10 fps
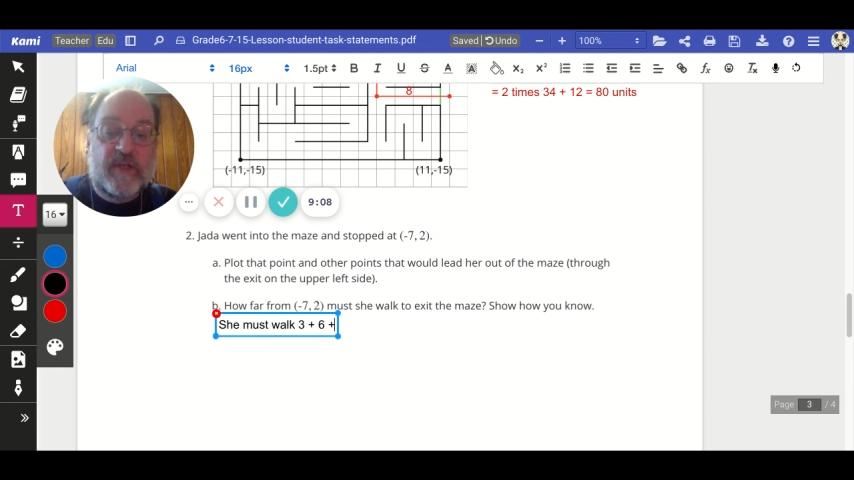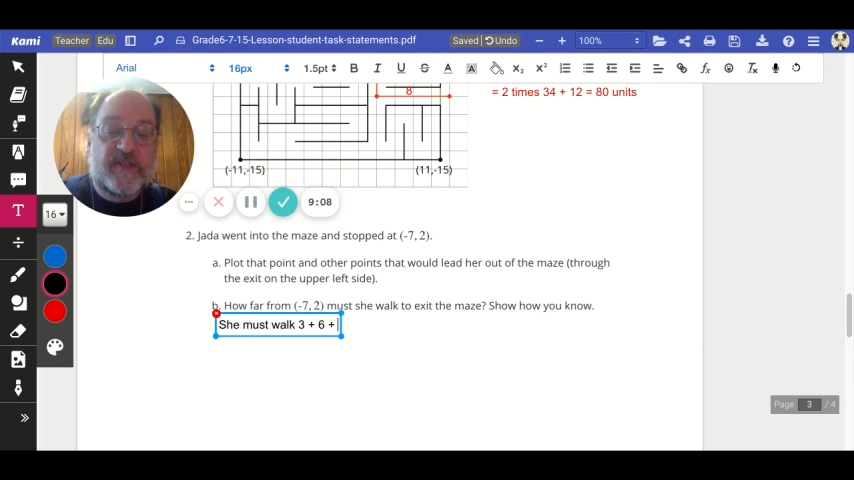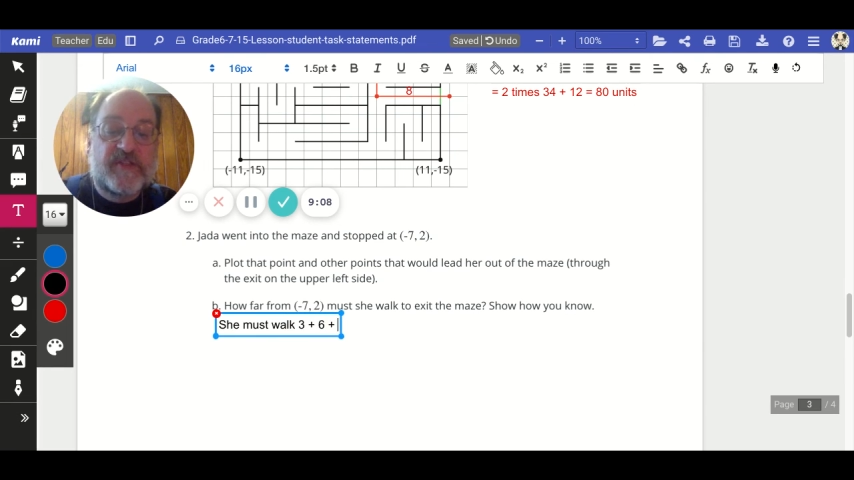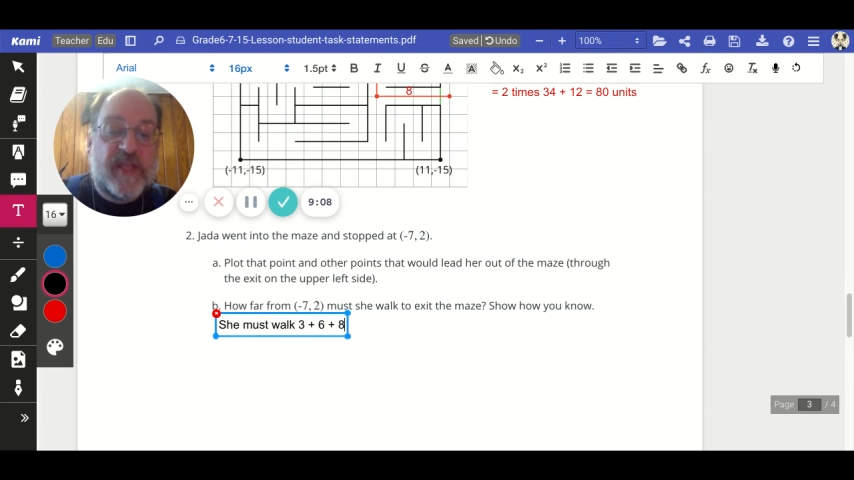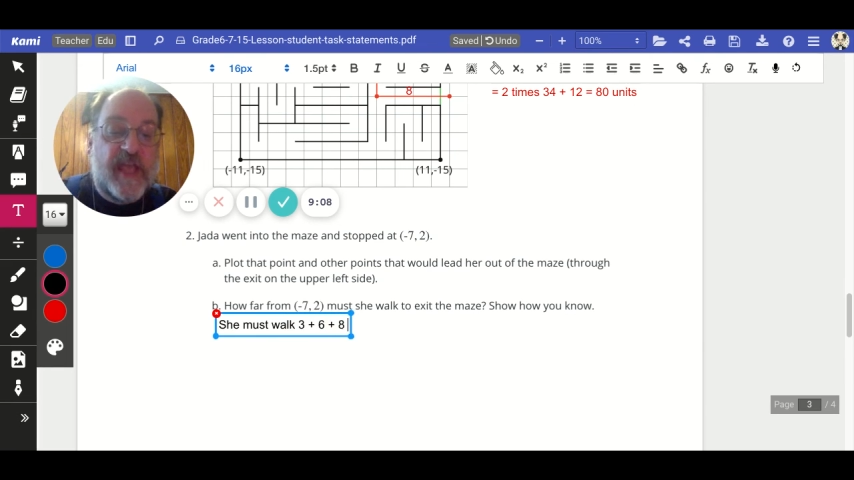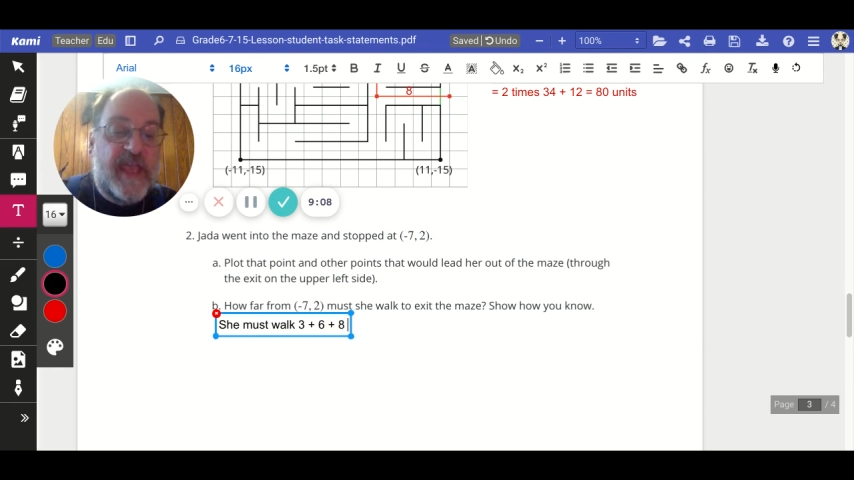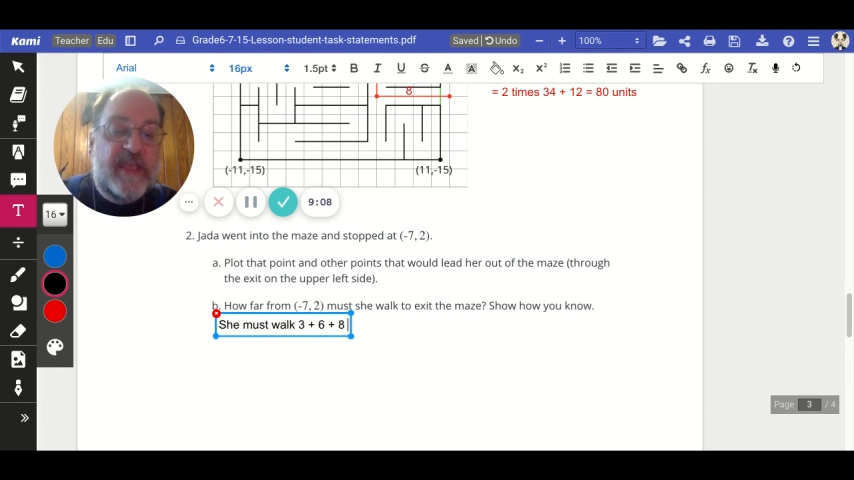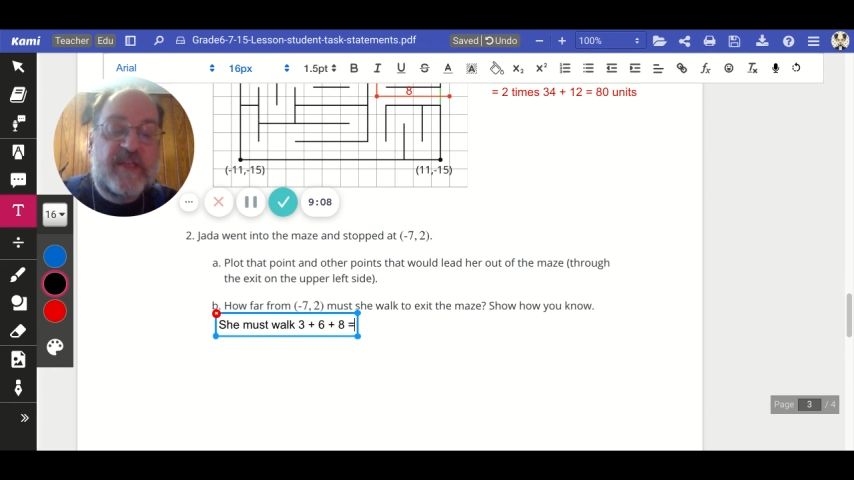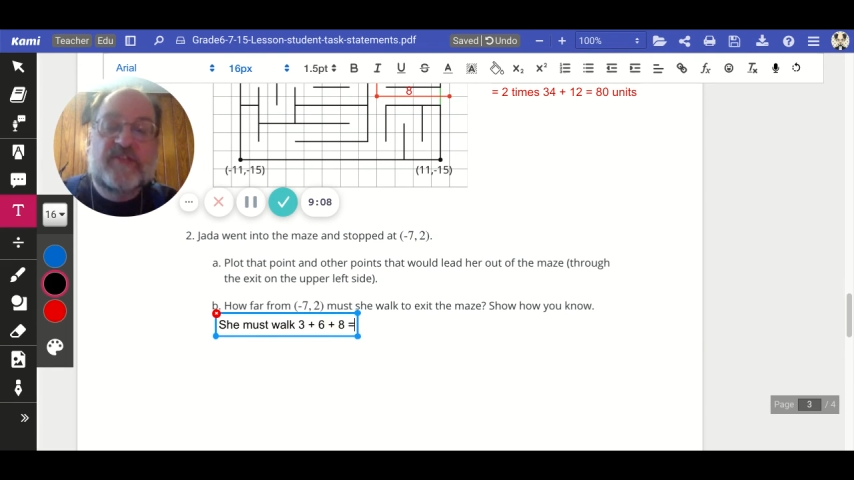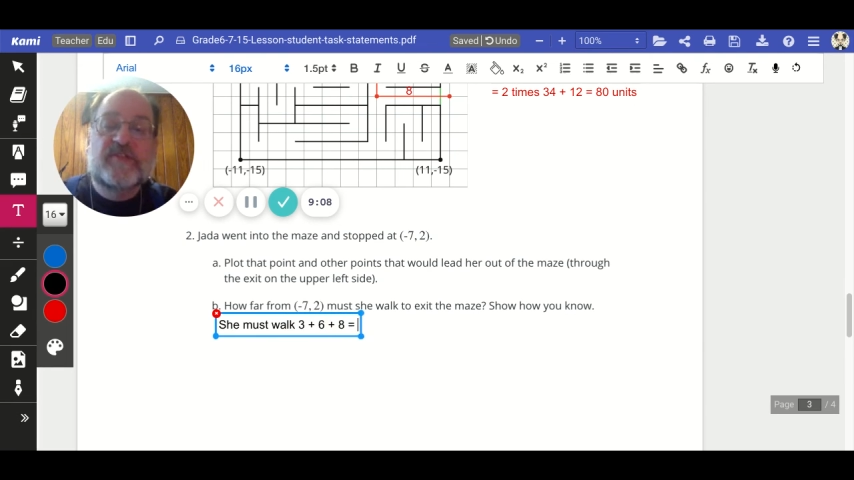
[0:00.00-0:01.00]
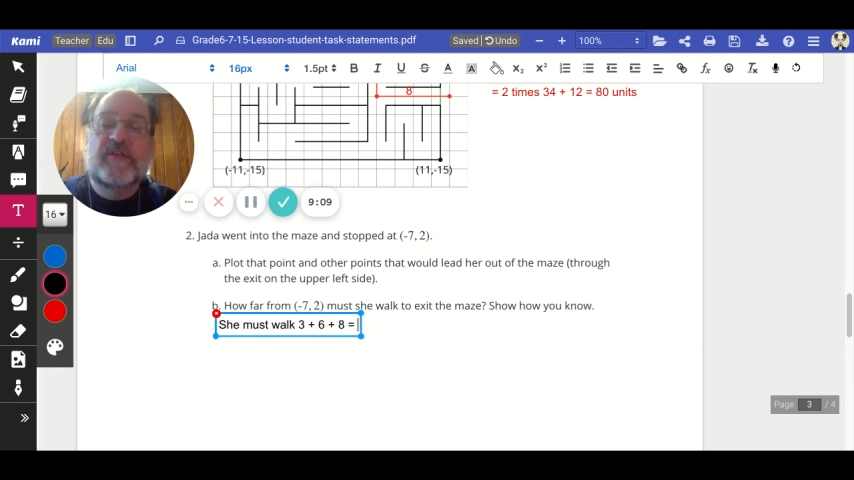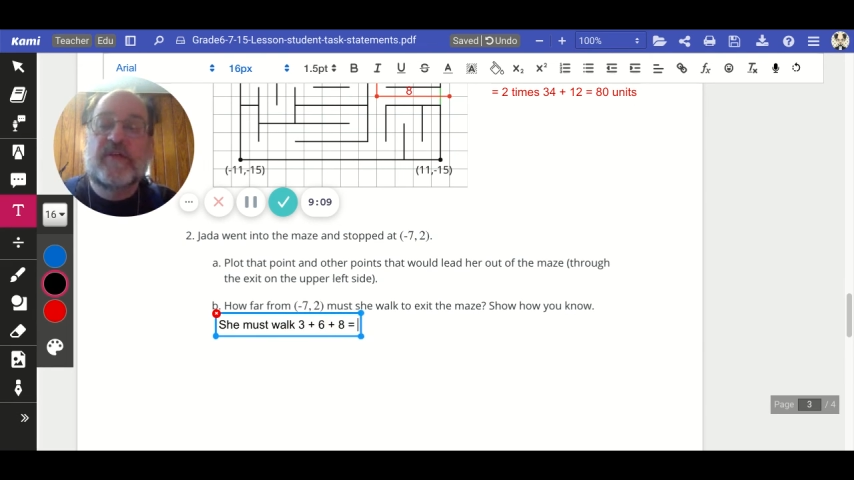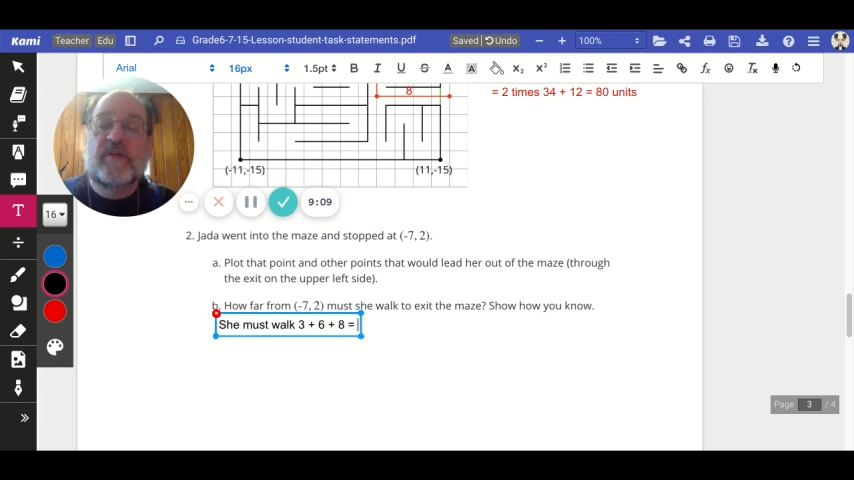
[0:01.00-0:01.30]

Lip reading: plus 8,